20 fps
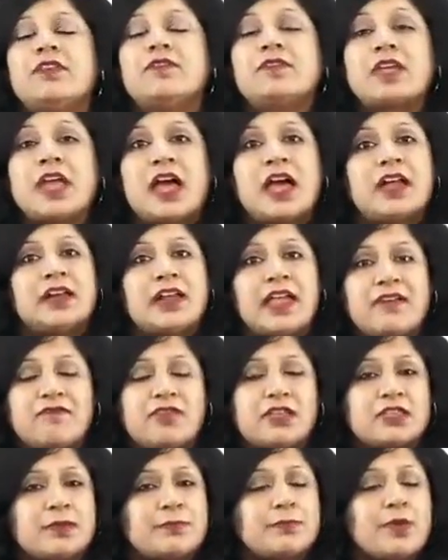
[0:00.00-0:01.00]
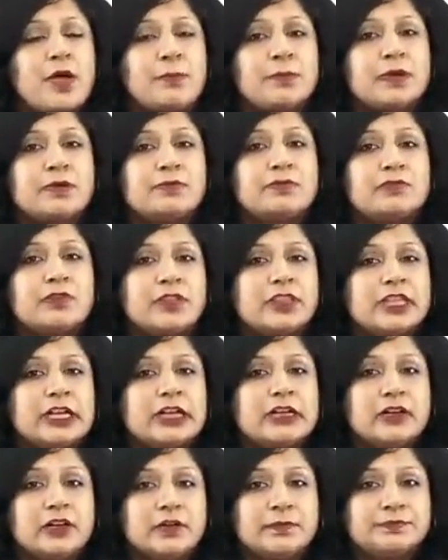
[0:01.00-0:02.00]
we are having the problem with
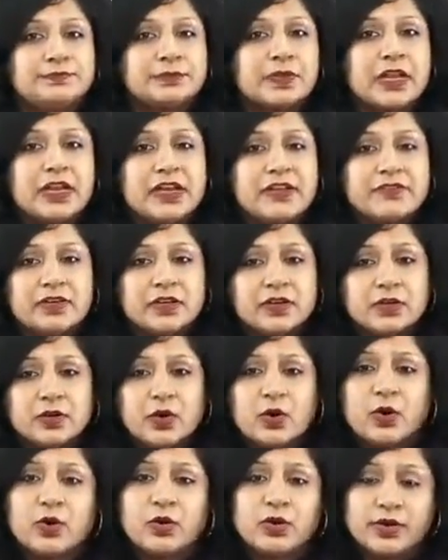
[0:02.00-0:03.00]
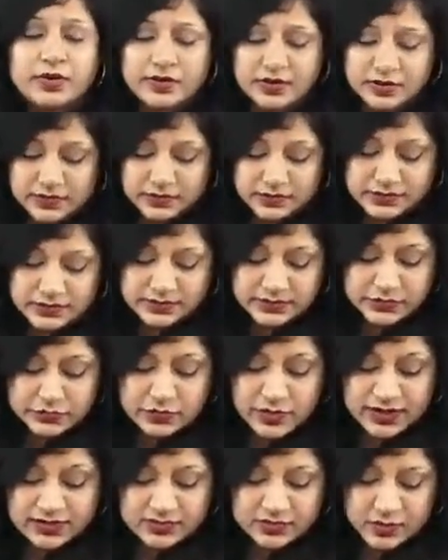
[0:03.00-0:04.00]
the liver or the
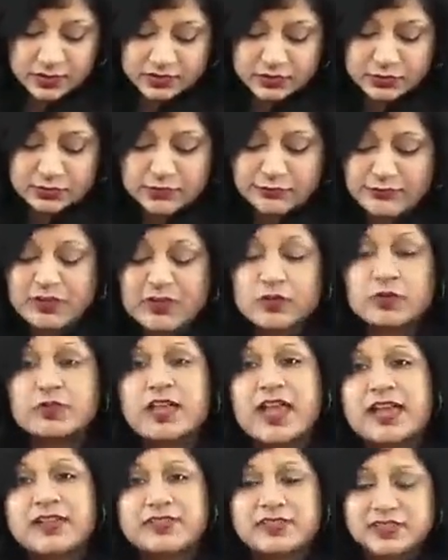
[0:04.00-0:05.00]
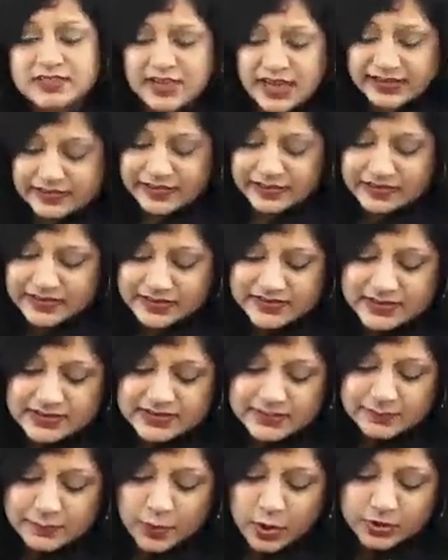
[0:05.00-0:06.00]
drugs also, the phenothiazines. I think this
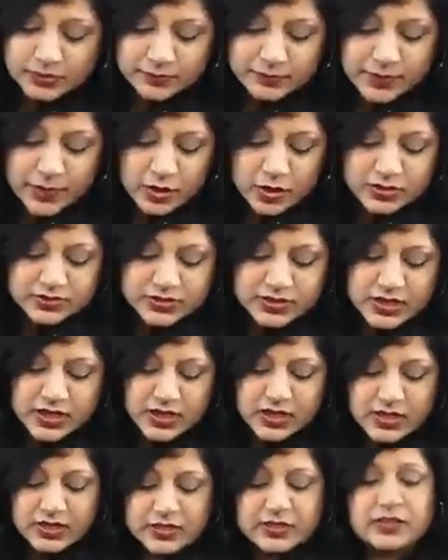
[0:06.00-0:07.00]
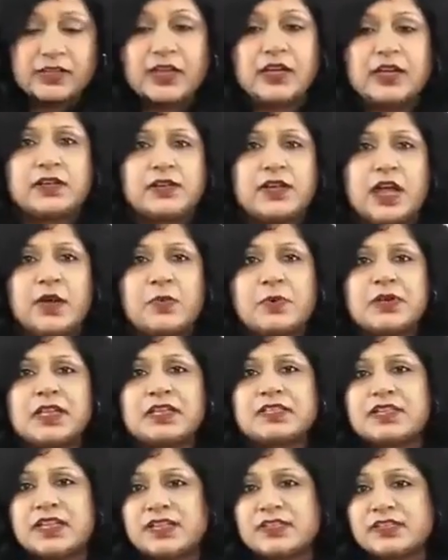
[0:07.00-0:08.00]
is important because
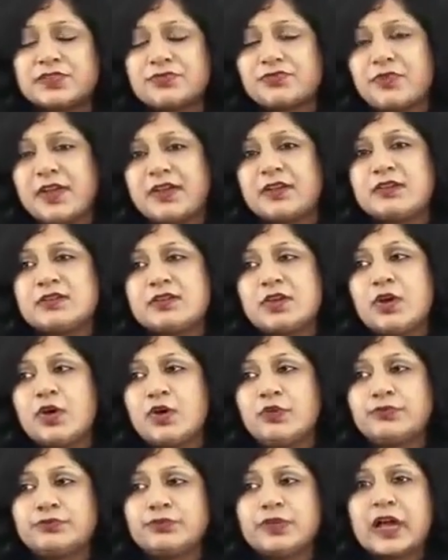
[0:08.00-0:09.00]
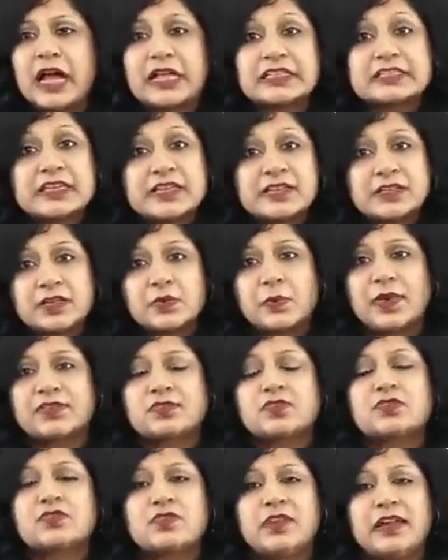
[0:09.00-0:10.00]
nowadays there is a trend of asking the
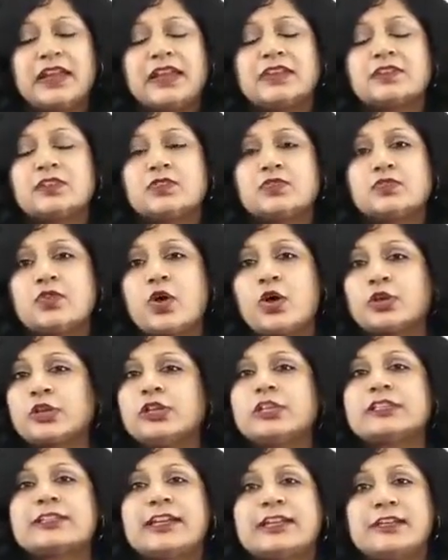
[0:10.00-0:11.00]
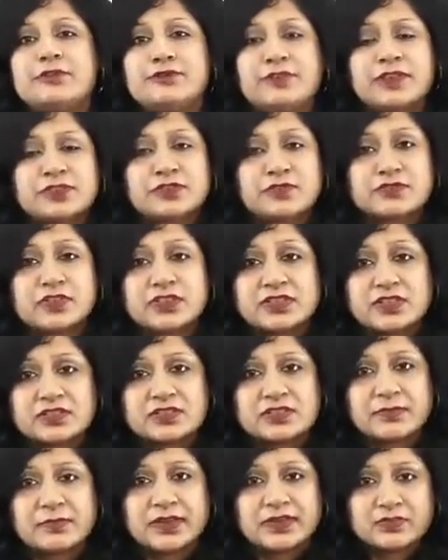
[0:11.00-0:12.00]
questions related to the ocular side effects of the
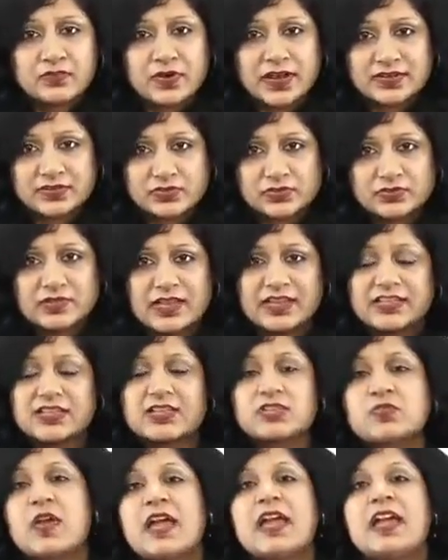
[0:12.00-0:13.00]
systemic drugs. That is why